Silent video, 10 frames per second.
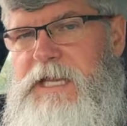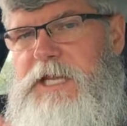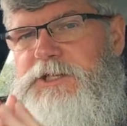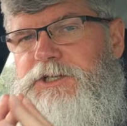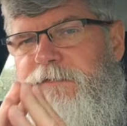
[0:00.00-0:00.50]

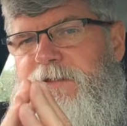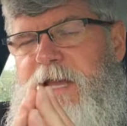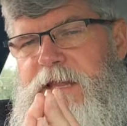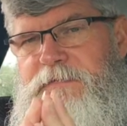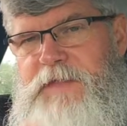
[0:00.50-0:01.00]
It should have
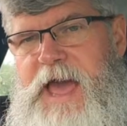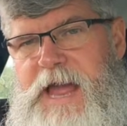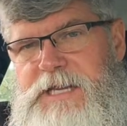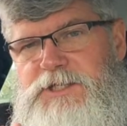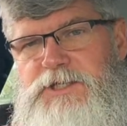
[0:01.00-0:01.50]
taken
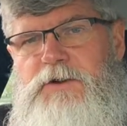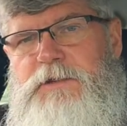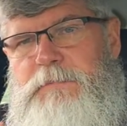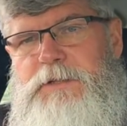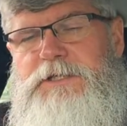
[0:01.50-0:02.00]
that and
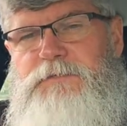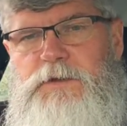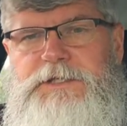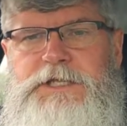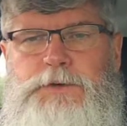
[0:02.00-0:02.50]
turned the police
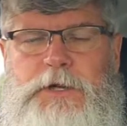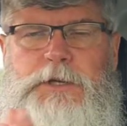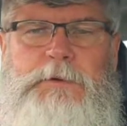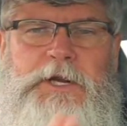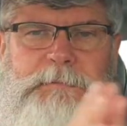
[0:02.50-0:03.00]
force into a
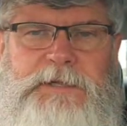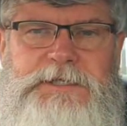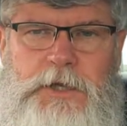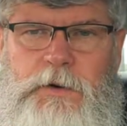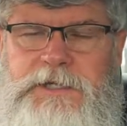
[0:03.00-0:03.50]
community
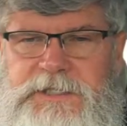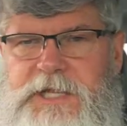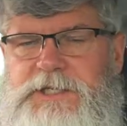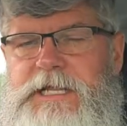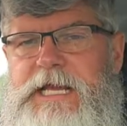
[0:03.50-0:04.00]
policing
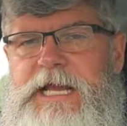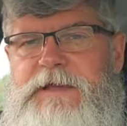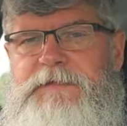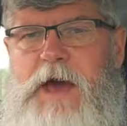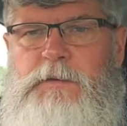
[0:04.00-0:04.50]
organization
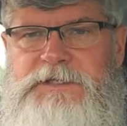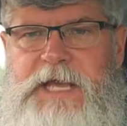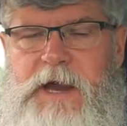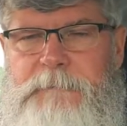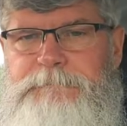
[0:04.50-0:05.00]
that was
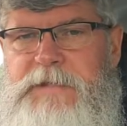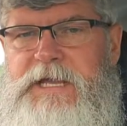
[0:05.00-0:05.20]
there,